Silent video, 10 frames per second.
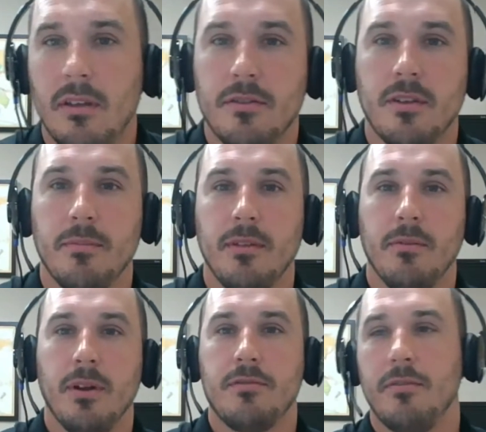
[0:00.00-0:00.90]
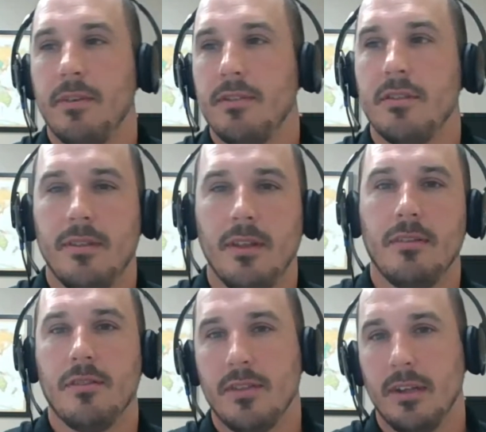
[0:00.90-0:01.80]
You know, some of the retrofits and
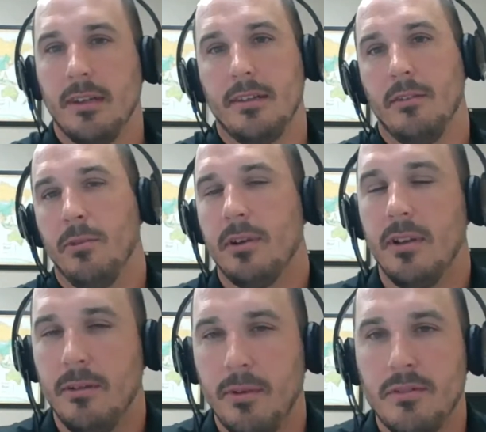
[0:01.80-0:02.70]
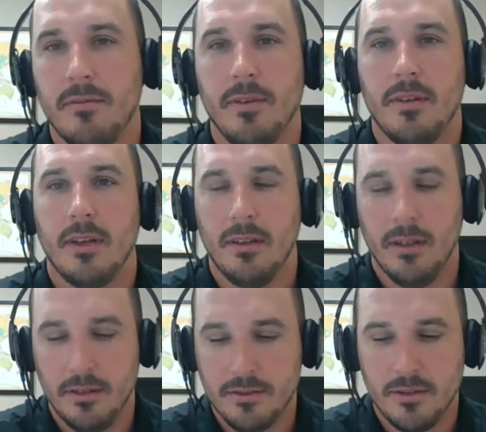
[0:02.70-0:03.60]
things, it sounds like they're working on retrofit
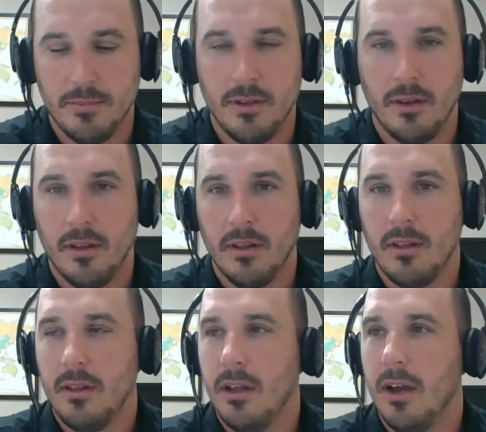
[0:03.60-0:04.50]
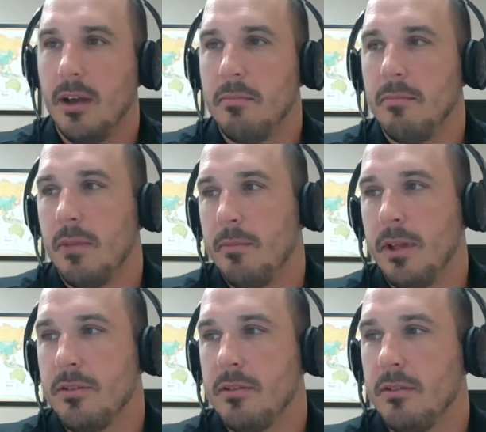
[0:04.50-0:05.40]
technology, but I'm
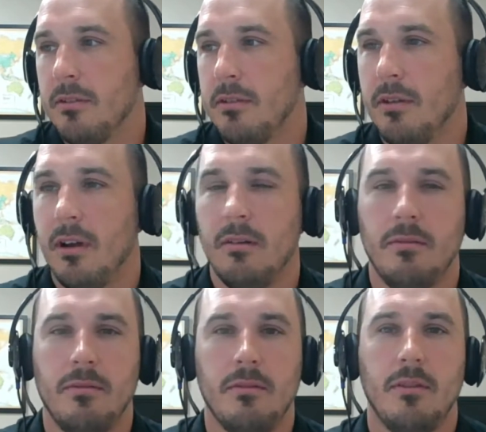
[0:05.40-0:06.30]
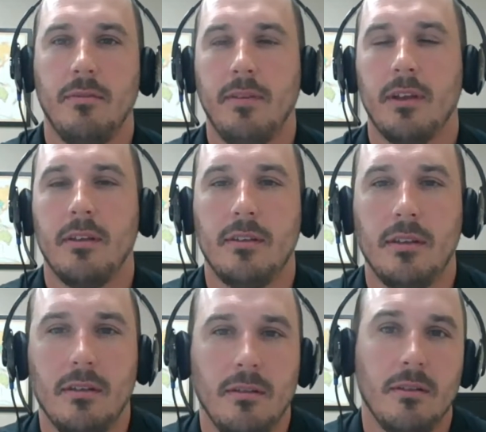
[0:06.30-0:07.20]
not sure, you know, how effective,
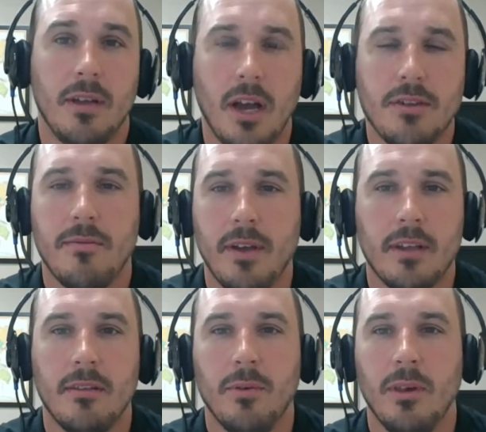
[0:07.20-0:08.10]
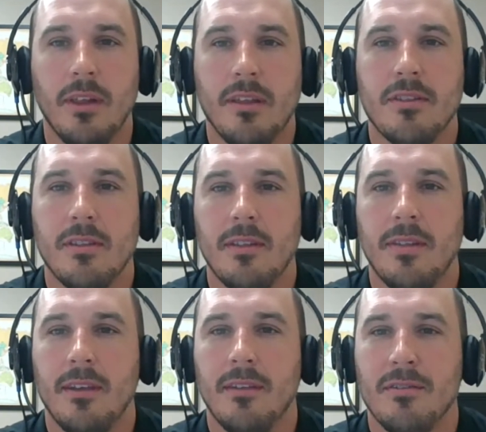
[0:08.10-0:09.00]
cost-effective really isn't the
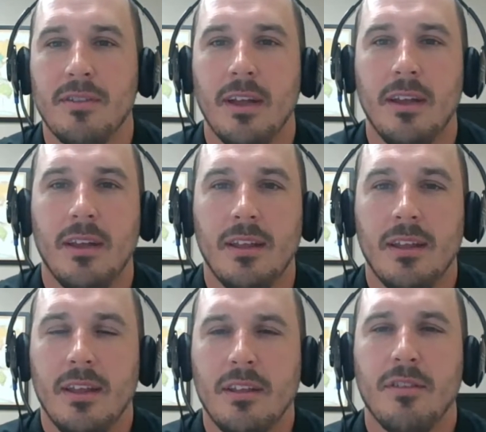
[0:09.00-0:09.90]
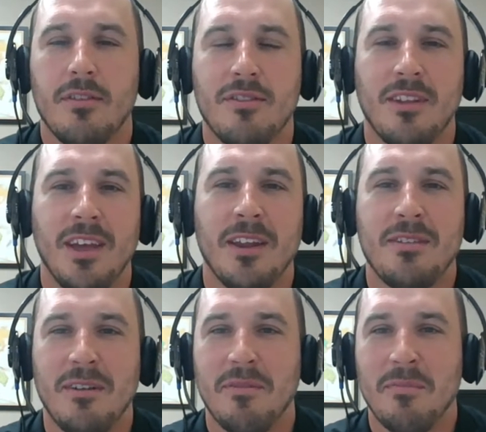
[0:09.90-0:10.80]
thing, or it's not. It's kind
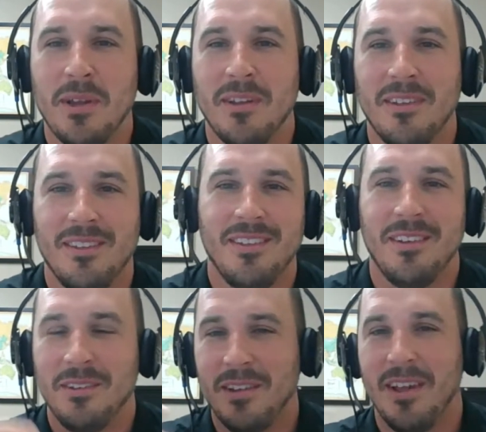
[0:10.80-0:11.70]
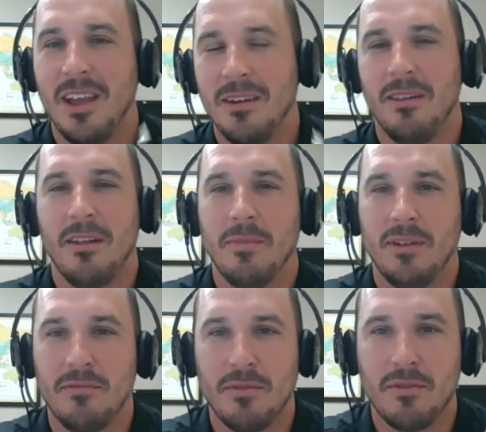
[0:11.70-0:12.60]
of tough for me to, you know, get a handle on
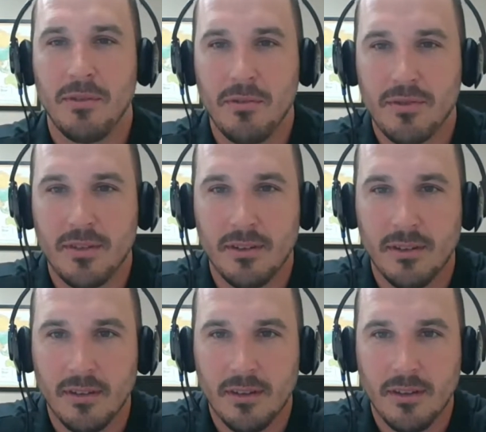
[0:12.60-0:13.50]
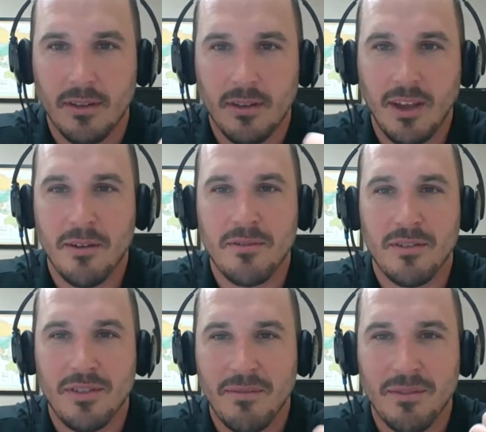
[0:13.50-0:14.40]
because we're so used to
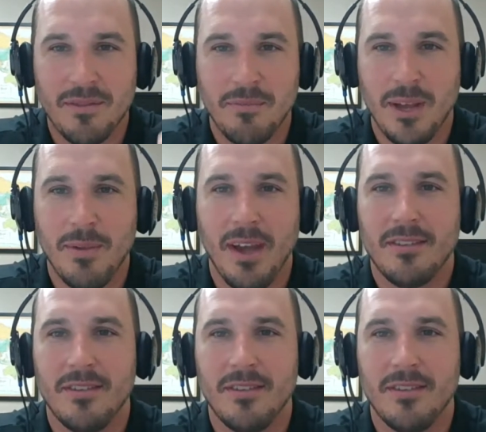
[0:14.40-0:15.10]
energy savings and paybacks